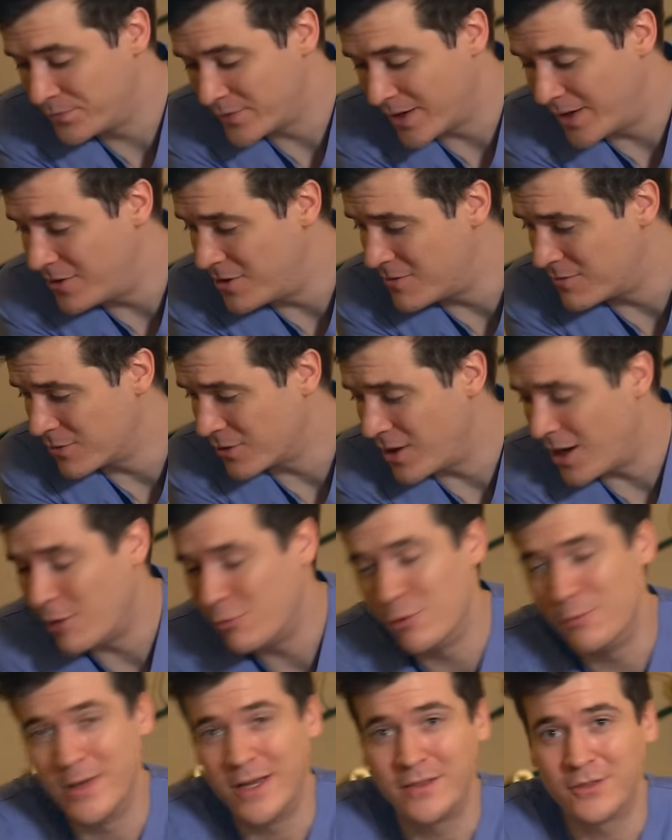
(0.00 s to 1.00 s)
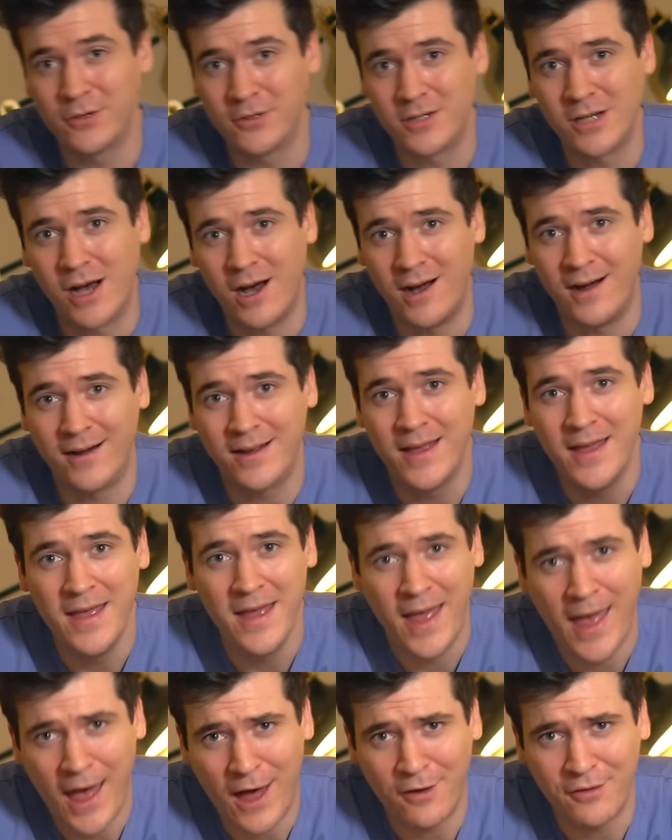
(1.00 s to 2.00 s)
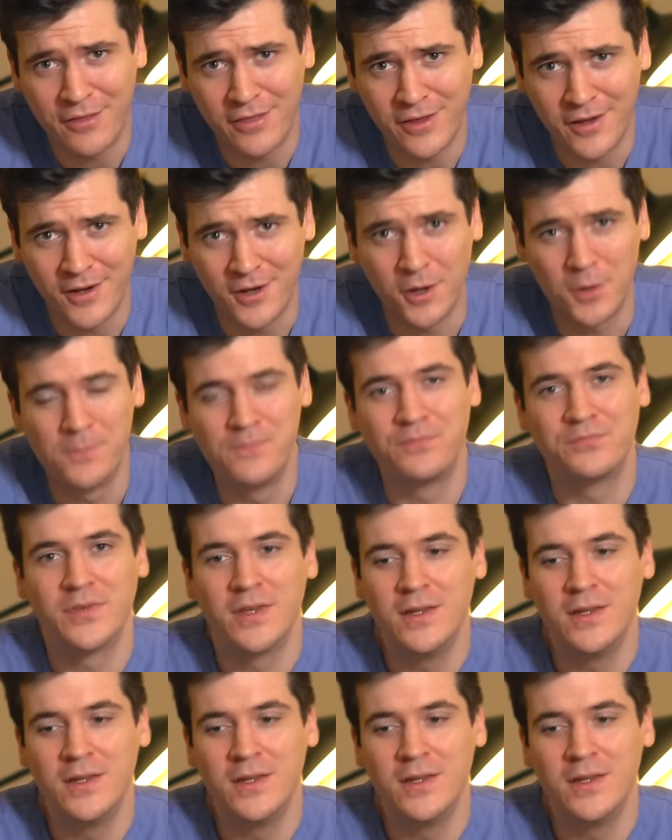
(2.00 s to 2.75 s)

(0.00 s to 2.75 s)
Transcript: and overall will make their dog healthier.